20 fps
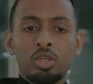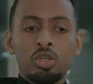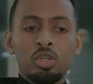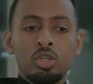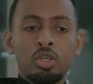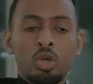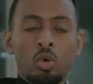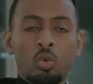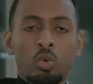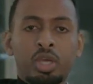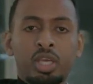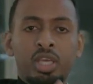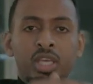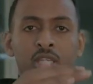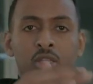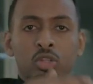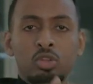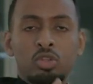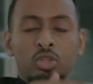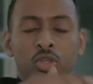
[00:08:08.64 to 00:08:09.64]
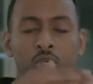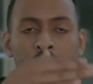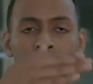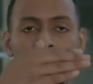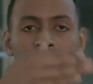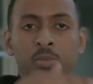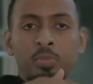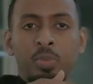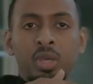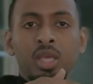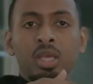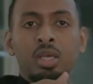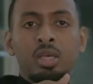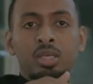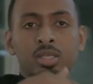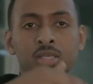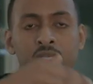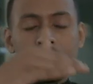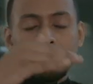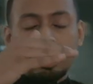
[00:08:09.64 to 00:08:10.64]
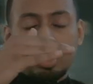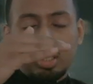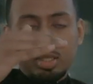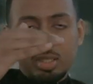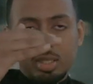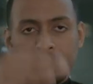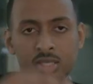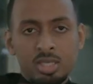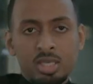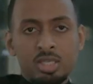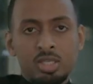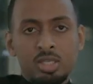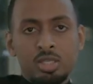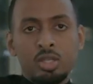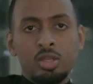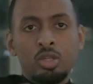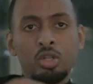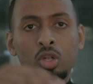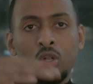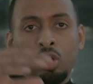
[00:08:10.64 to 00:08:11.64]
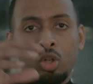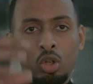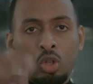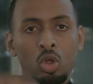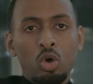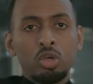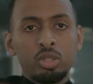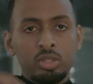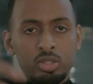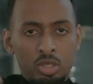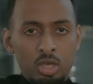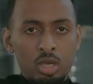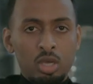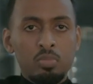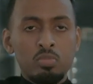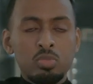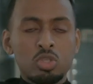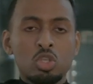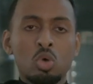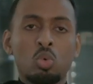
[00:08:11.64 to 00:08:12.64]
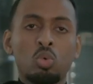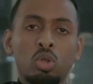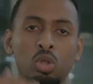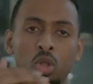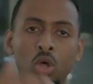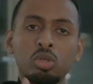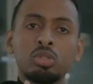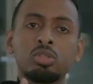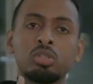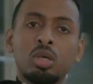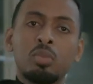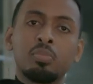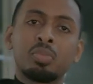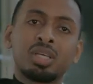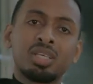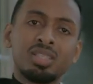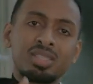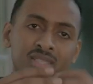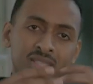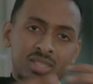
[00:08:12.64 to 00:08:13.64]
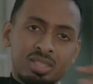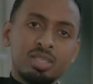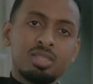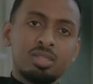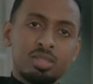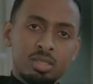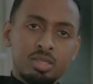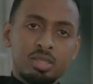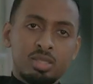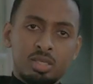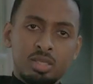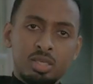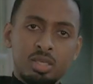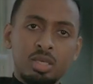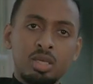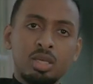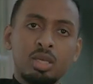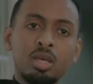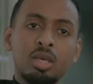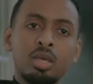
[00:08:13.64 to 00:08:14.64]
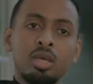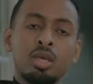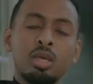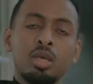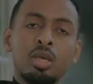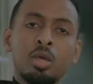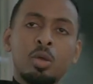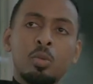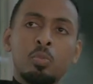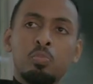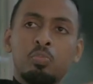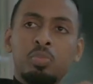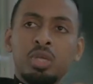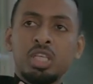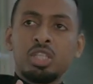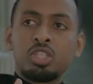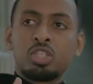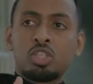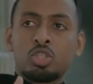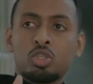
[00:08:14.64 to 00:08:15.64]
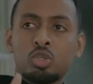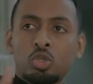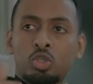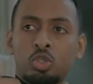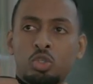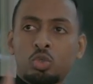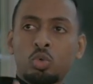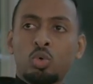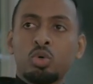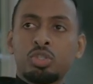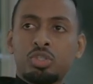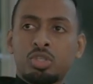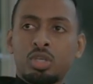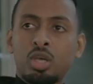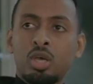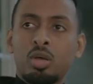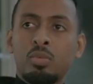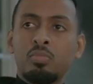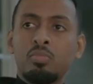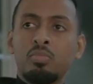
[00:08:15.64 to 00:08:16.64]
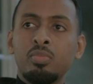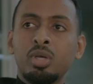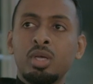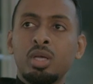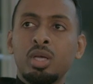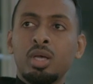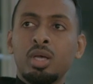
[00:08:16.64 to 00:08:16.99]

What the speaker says: you know, keeping consistent long-term, so long-term consistency beats short-term